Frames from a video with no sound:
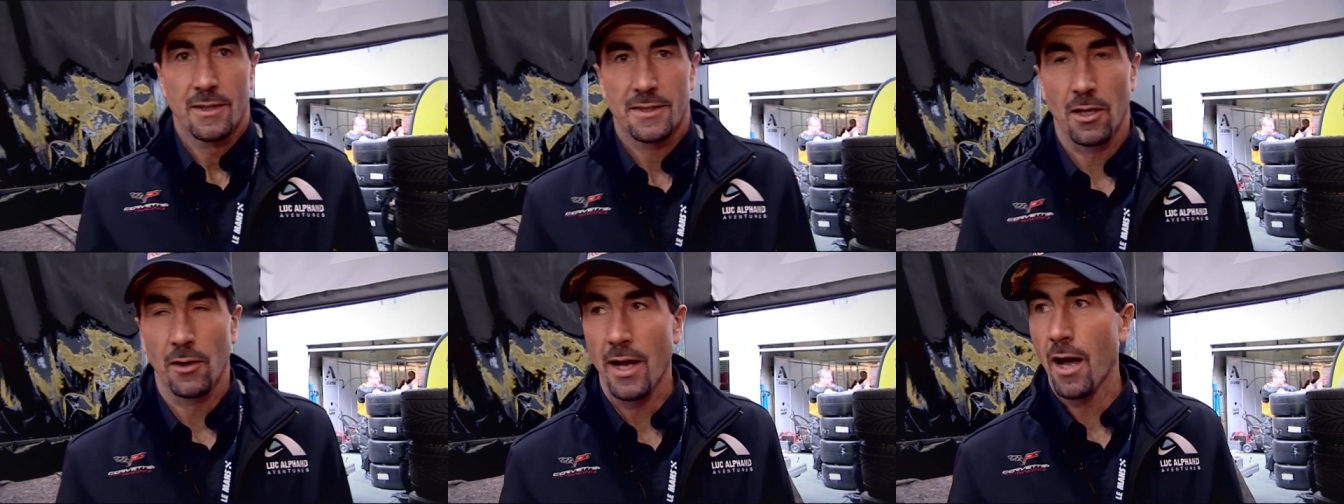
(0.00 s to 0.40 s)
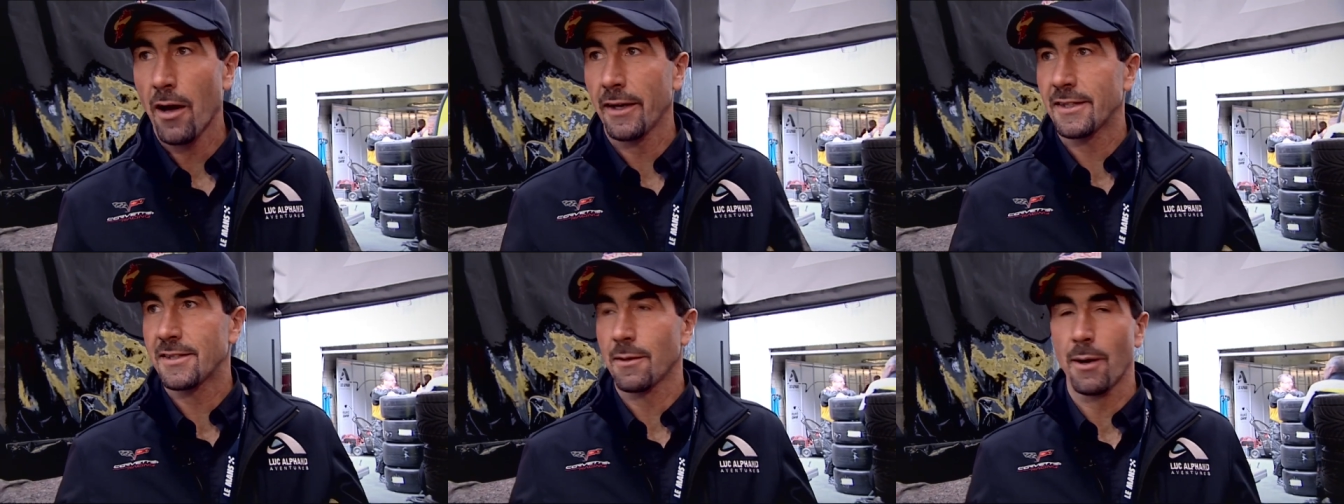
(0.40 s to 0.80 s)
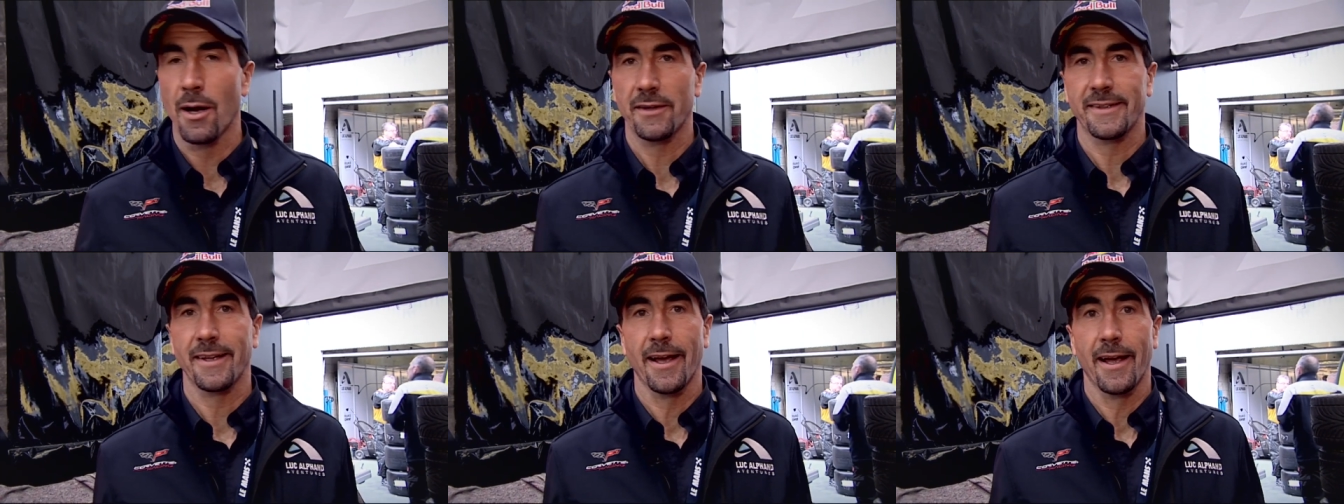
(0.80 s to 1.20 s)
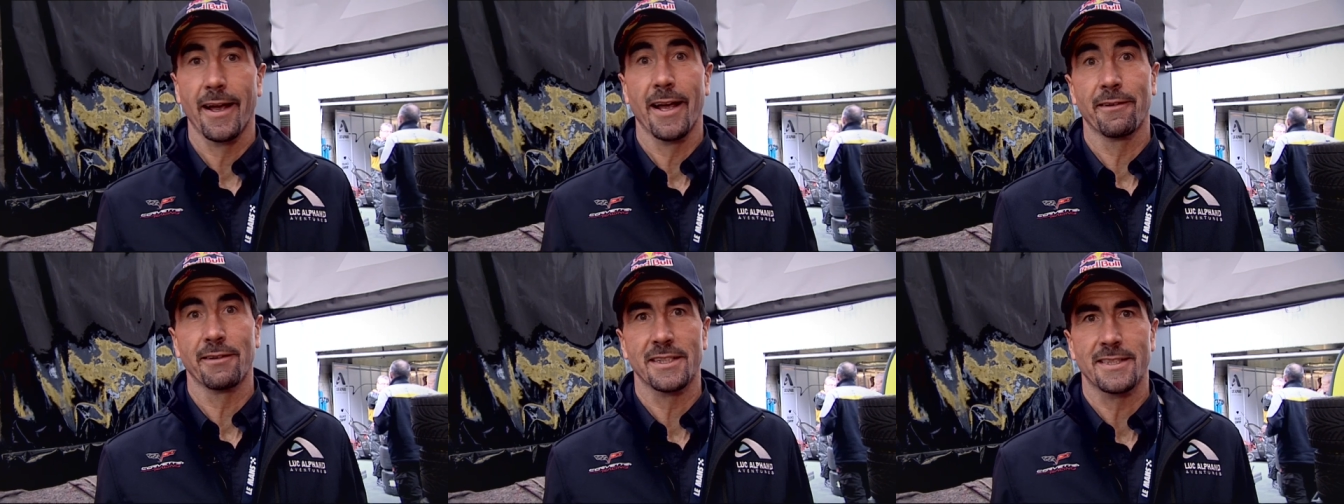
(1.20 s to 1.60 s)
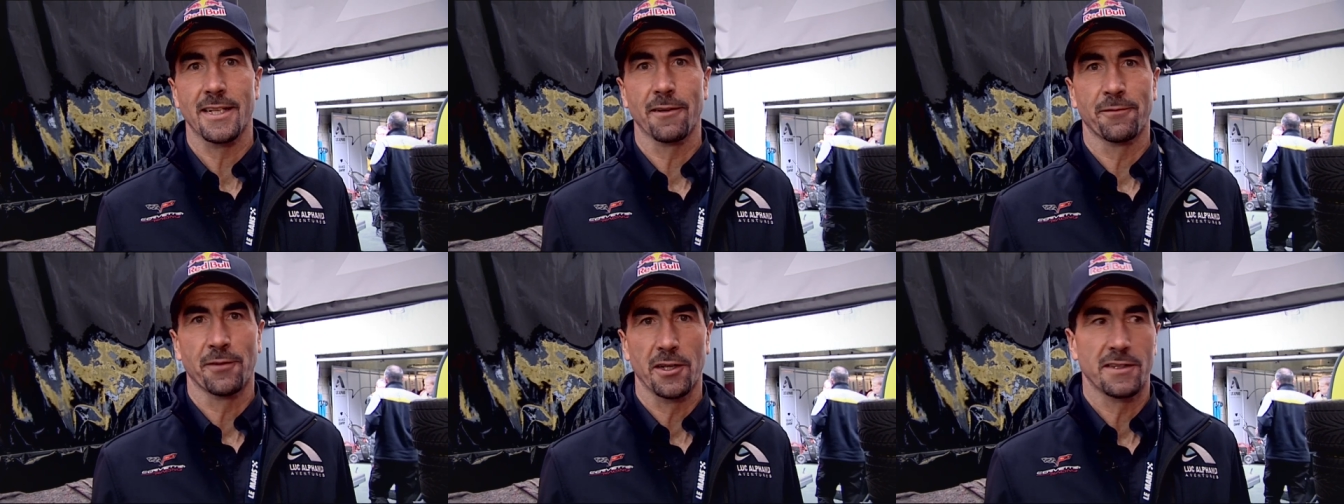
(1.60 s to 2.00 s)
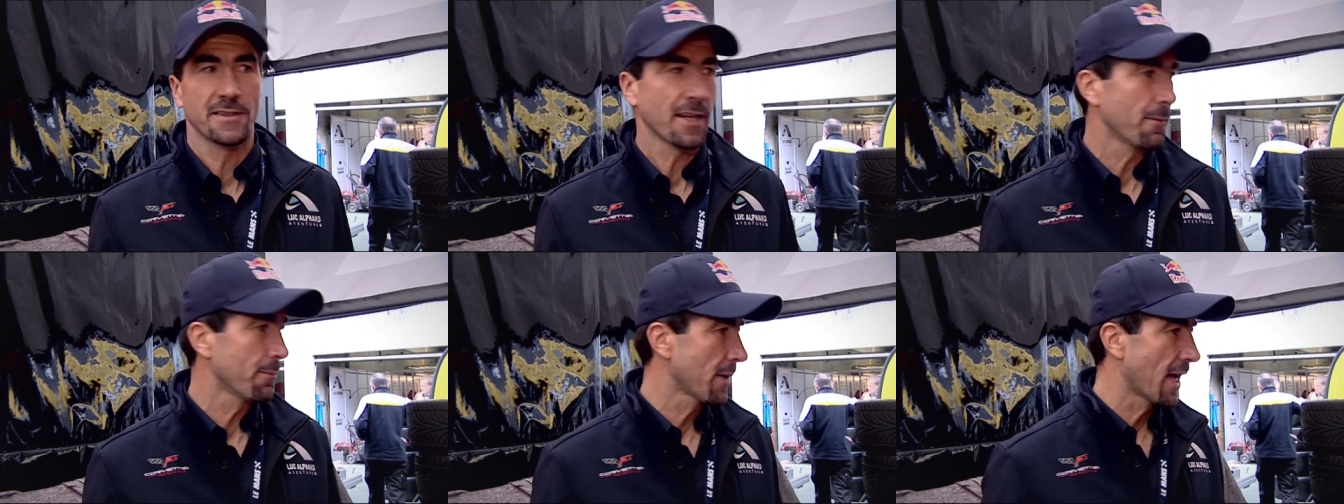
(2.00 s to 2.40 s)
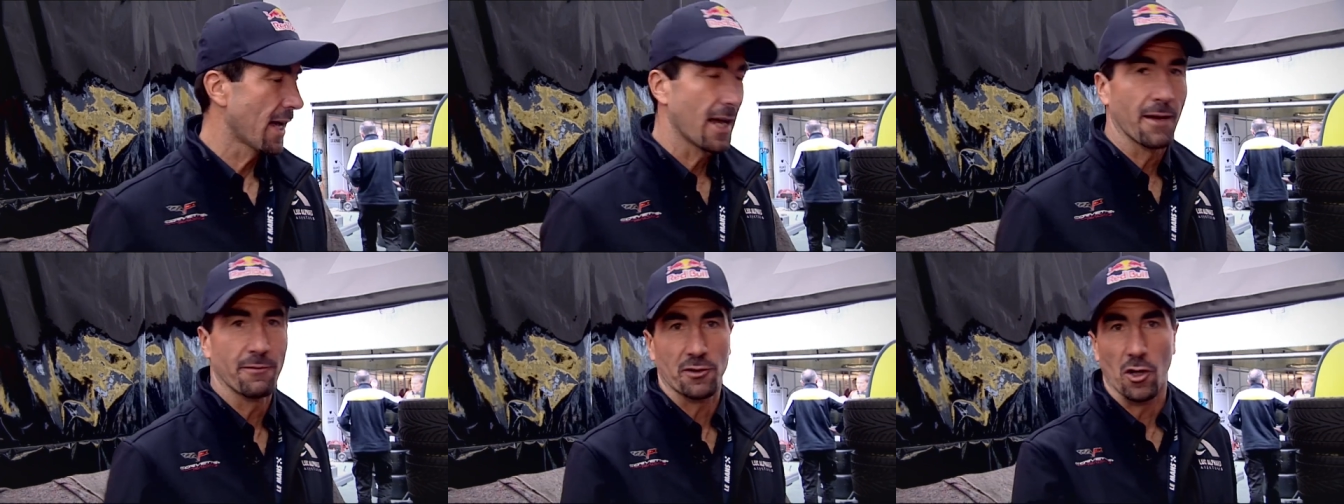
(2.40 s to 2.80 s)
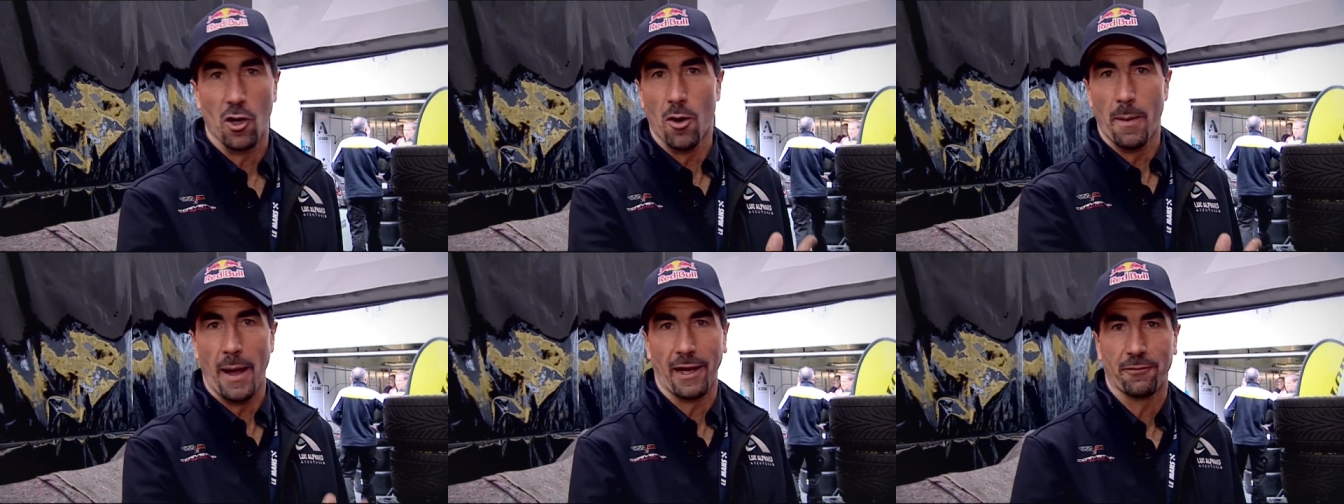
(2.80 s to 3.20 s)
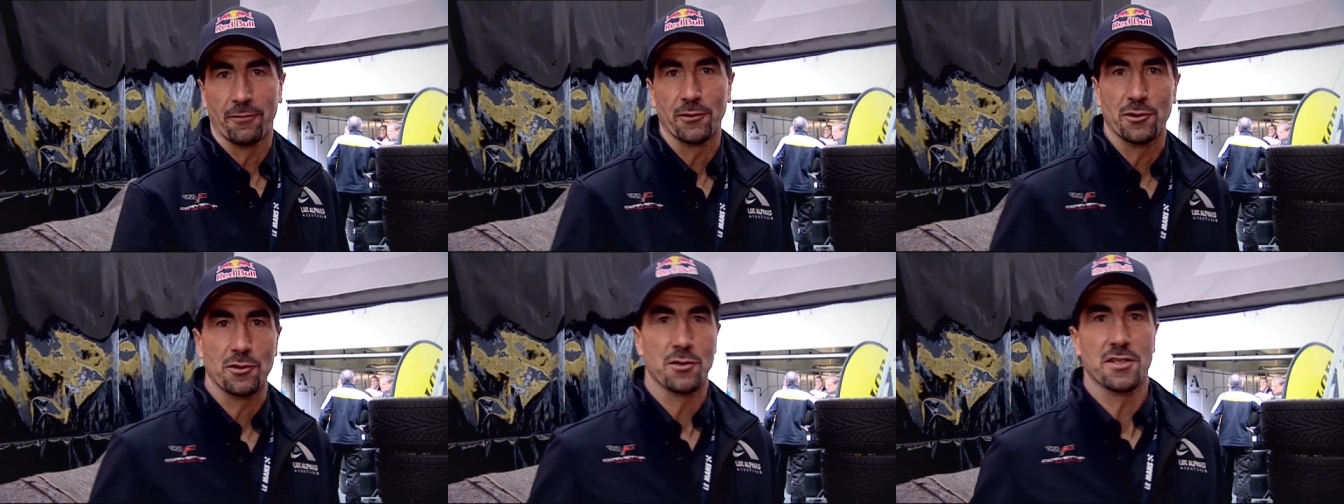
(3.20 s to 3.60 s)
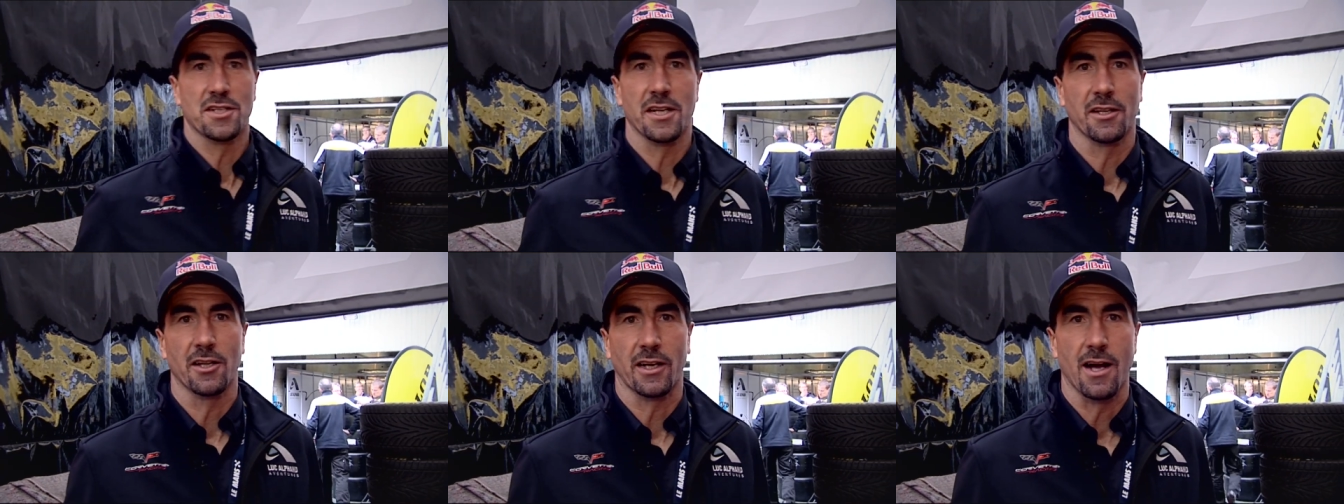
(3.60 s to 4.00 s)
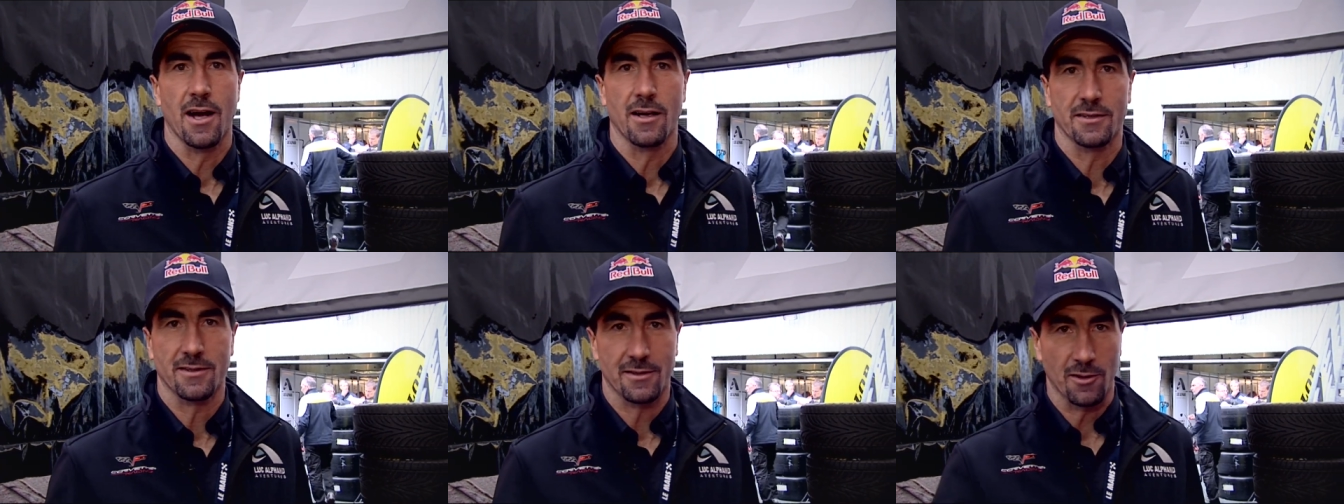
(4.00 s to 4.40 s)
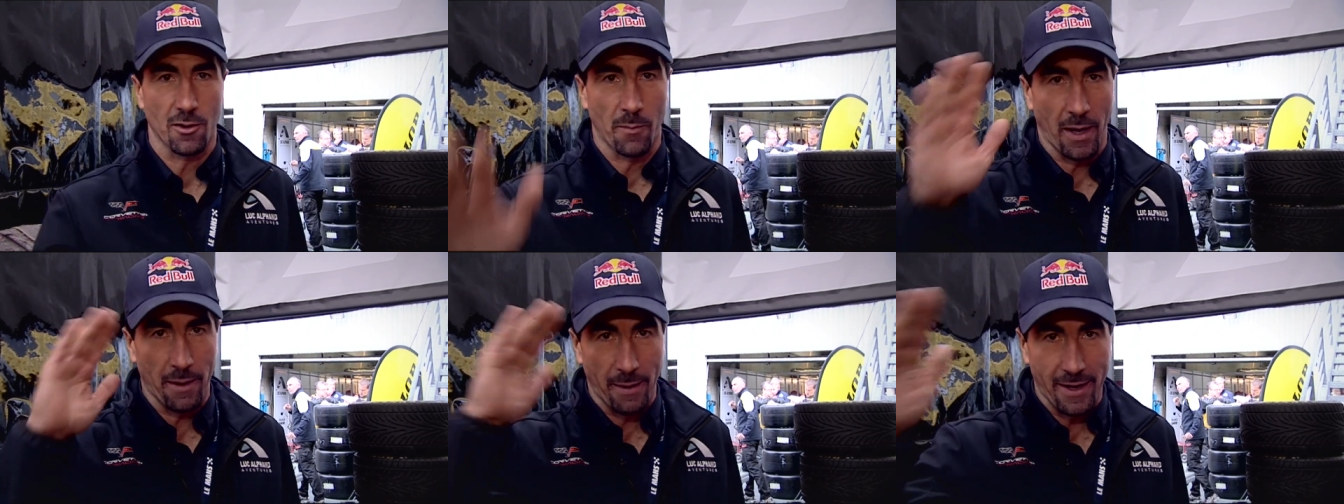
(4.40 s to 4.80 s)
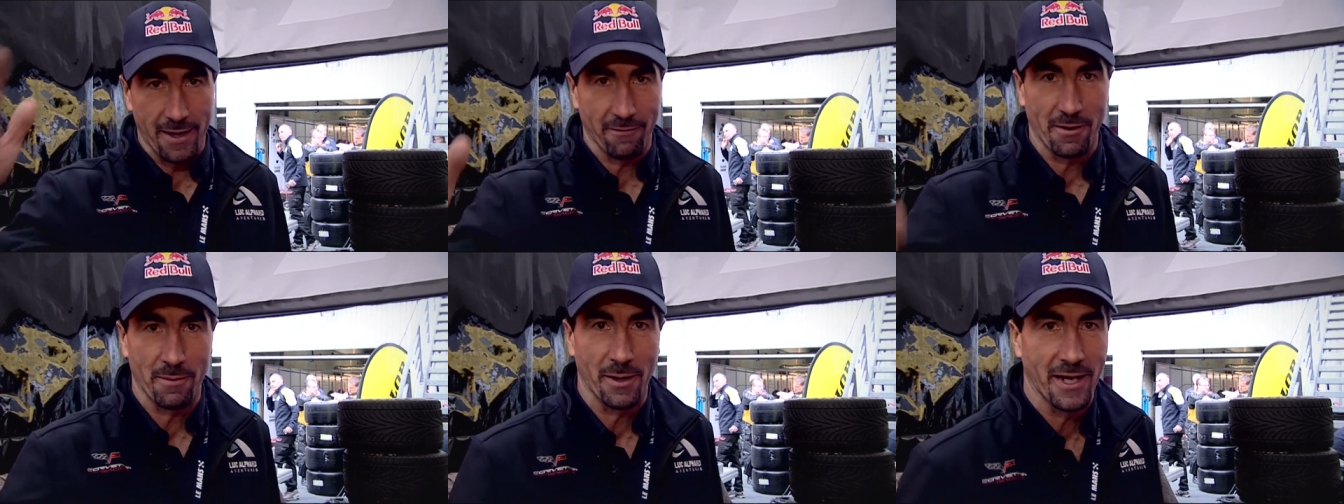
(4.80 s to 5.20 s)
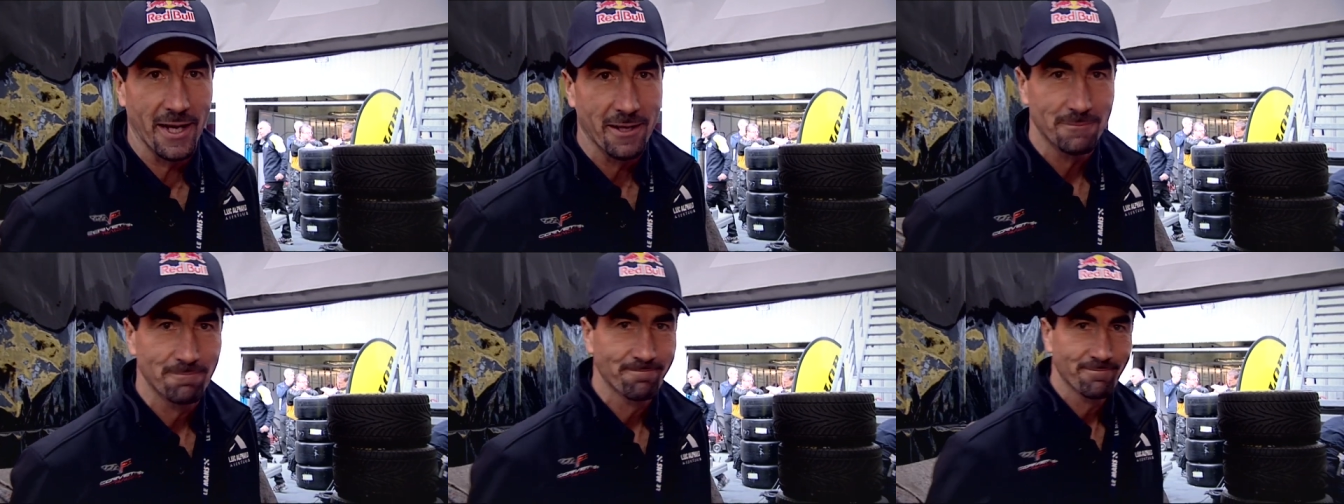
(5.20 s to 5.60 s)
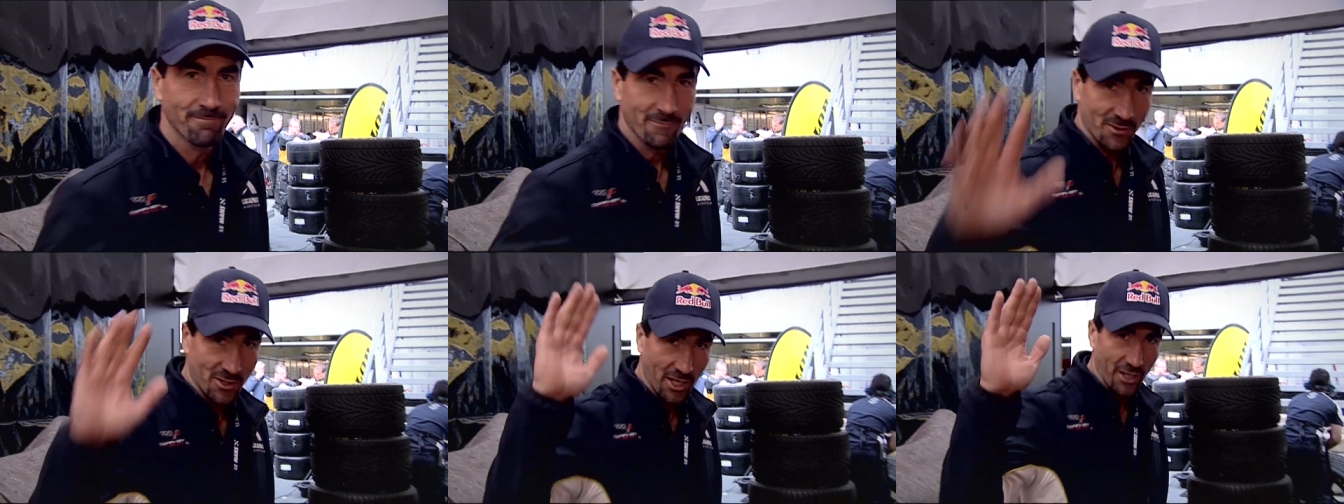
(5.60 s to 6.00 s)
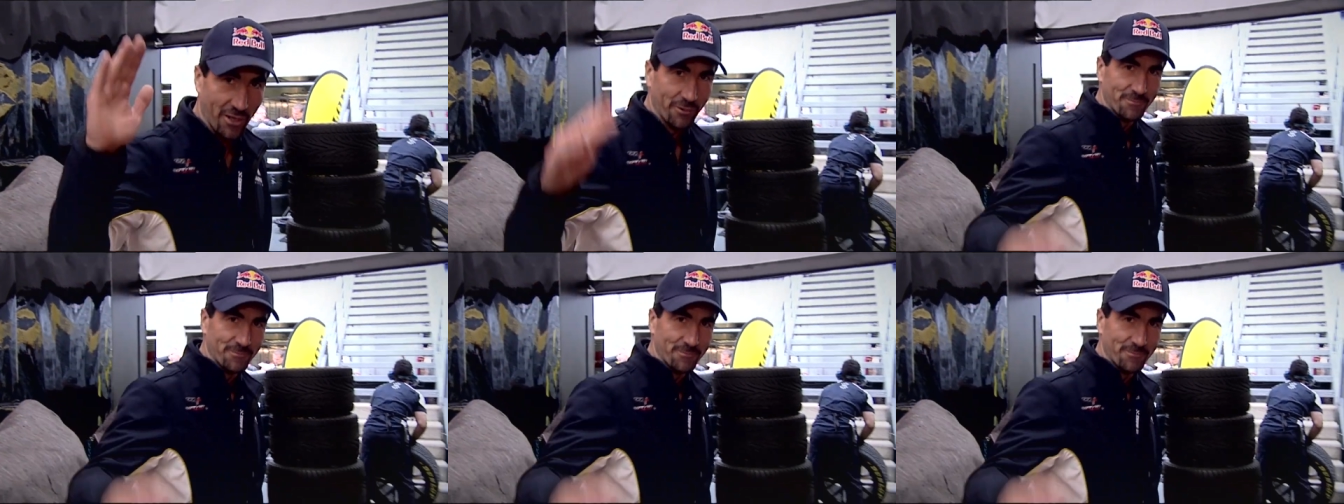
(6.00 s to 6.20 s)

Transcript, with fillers: So now it's about uh, everything for the team. I have to go back for, to see the cars. So bye bye everybody. See